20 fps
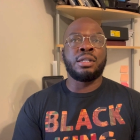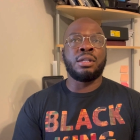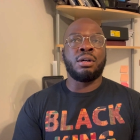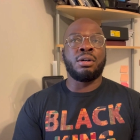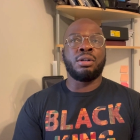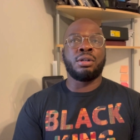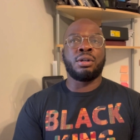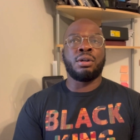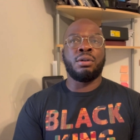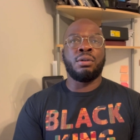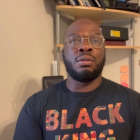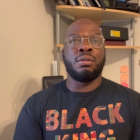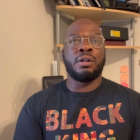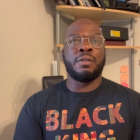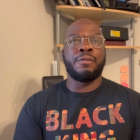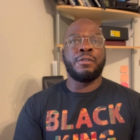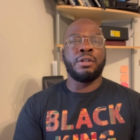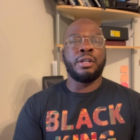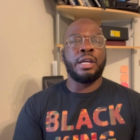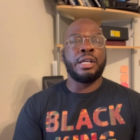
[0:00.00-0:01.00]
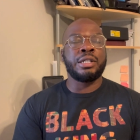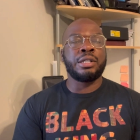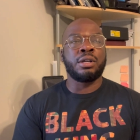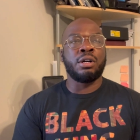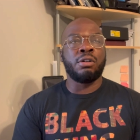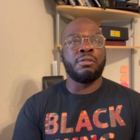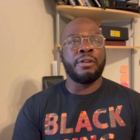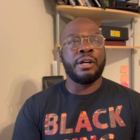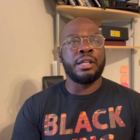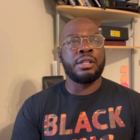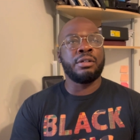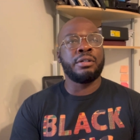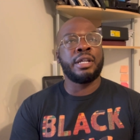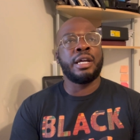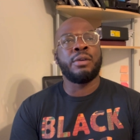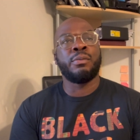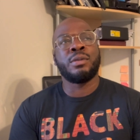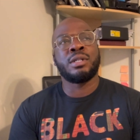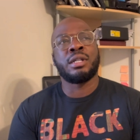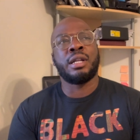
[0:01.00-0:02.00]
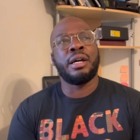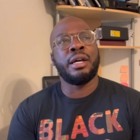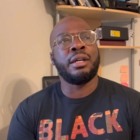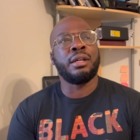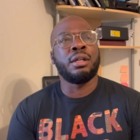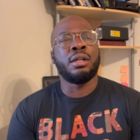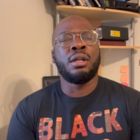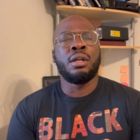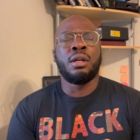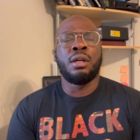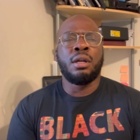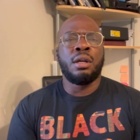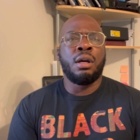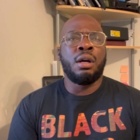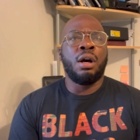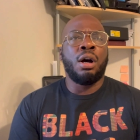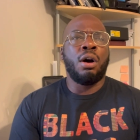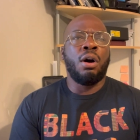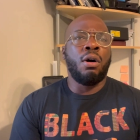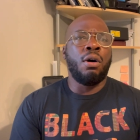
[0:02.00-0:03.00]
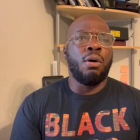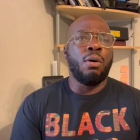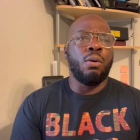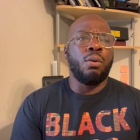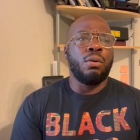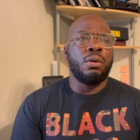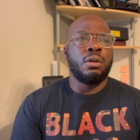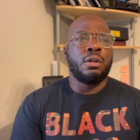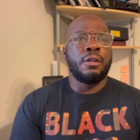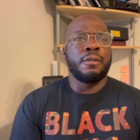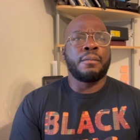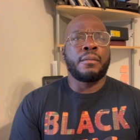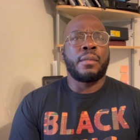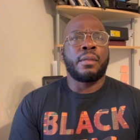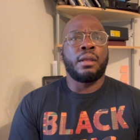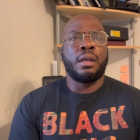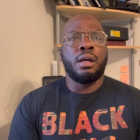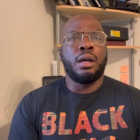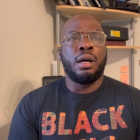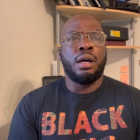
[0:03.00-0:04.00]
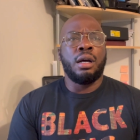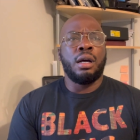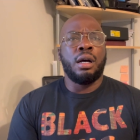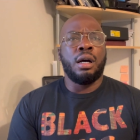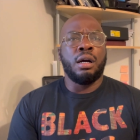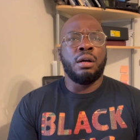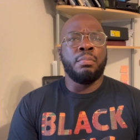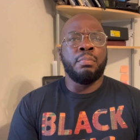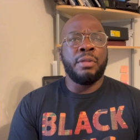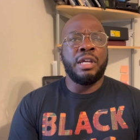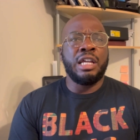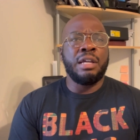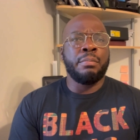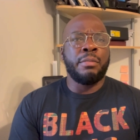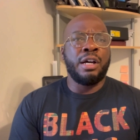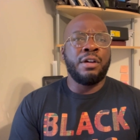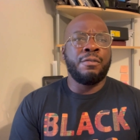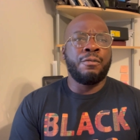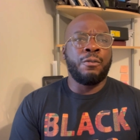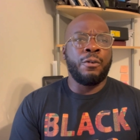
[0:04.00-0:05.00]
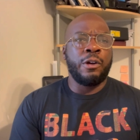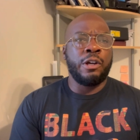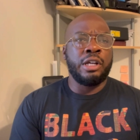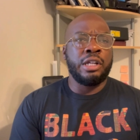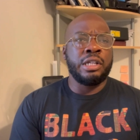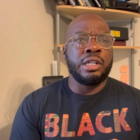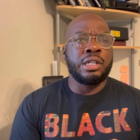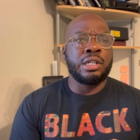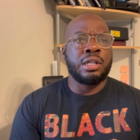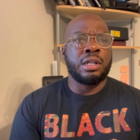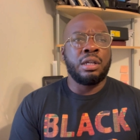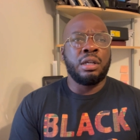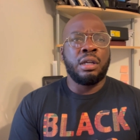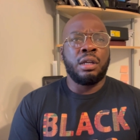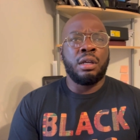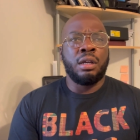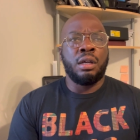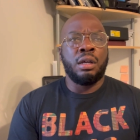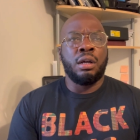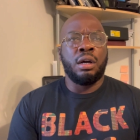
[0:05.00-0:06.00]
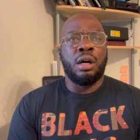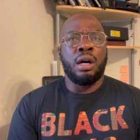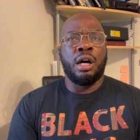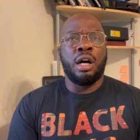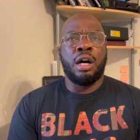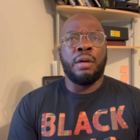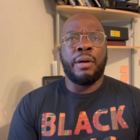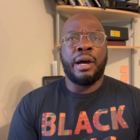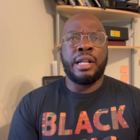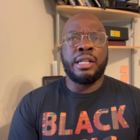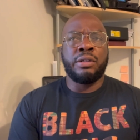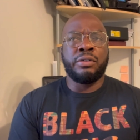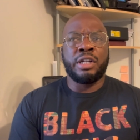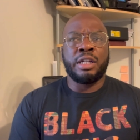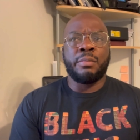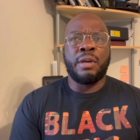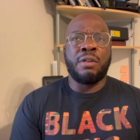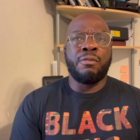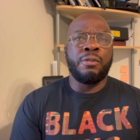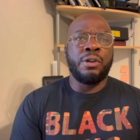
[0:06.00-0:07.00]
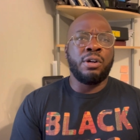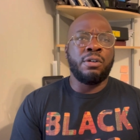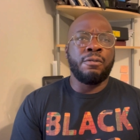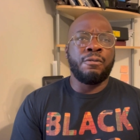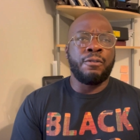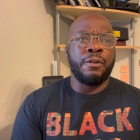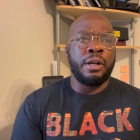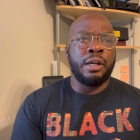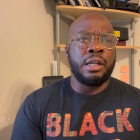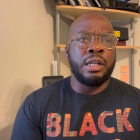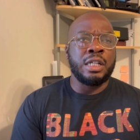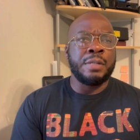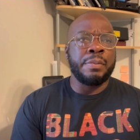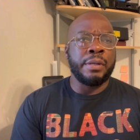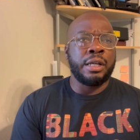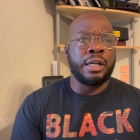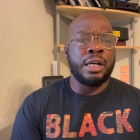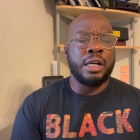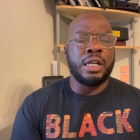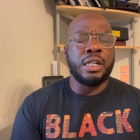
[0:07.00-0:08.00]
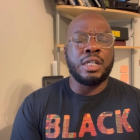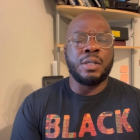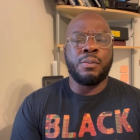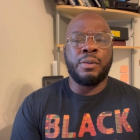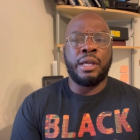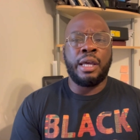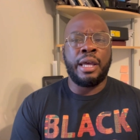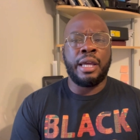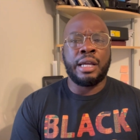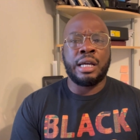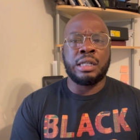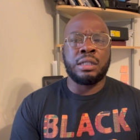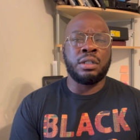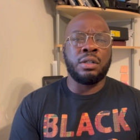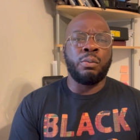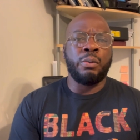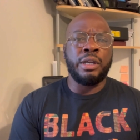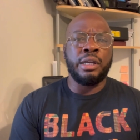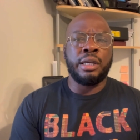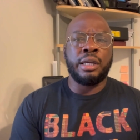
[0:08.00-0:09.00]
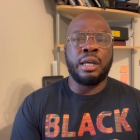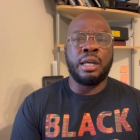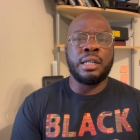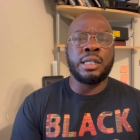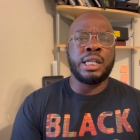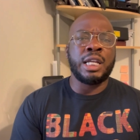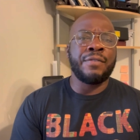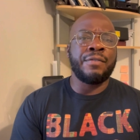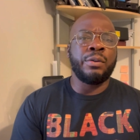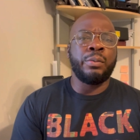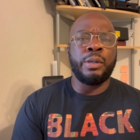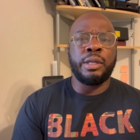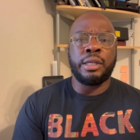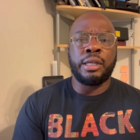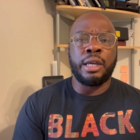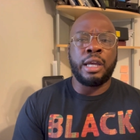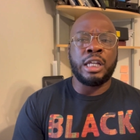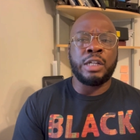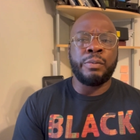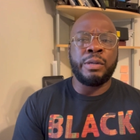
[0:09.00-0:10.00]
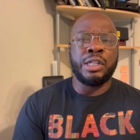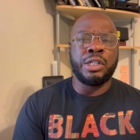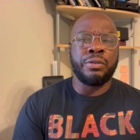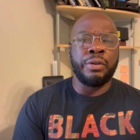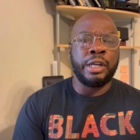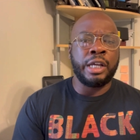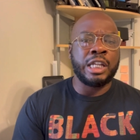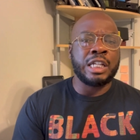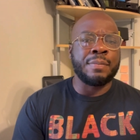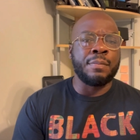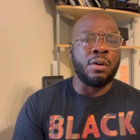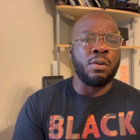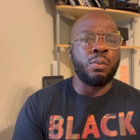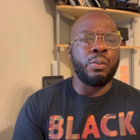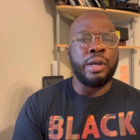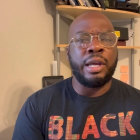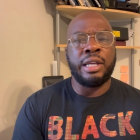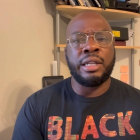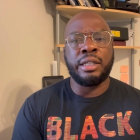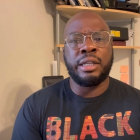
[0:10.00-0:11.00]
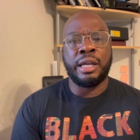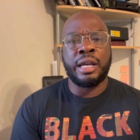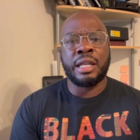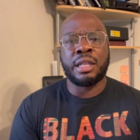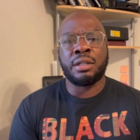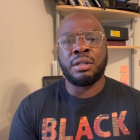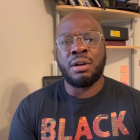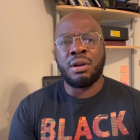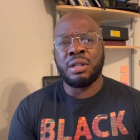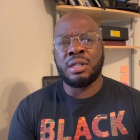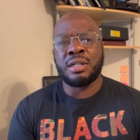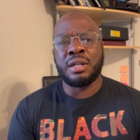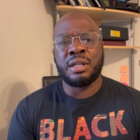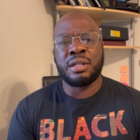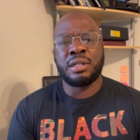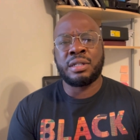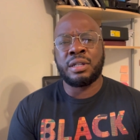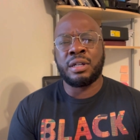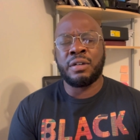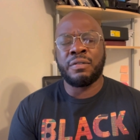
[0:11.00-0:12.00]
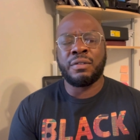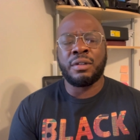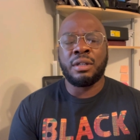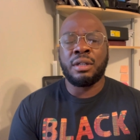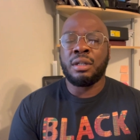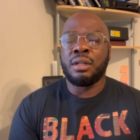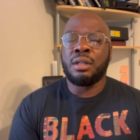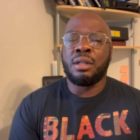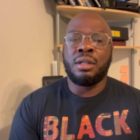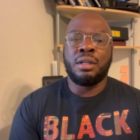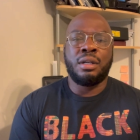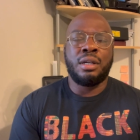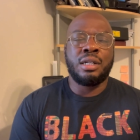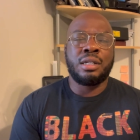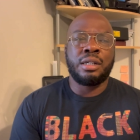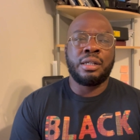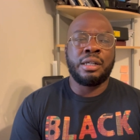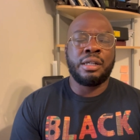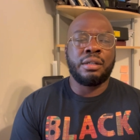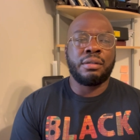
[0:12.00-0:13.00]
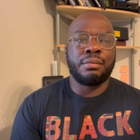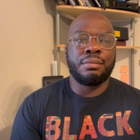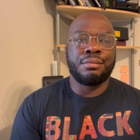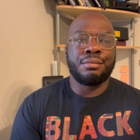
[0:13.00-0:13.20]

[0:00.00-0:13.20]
long ago, a few days ago rather, that was like, oh, me and my friends, uh, I know they're my real friends because we hang out on the weekends every weekend and we drink and smoke weed together and all this other stuff. It's like,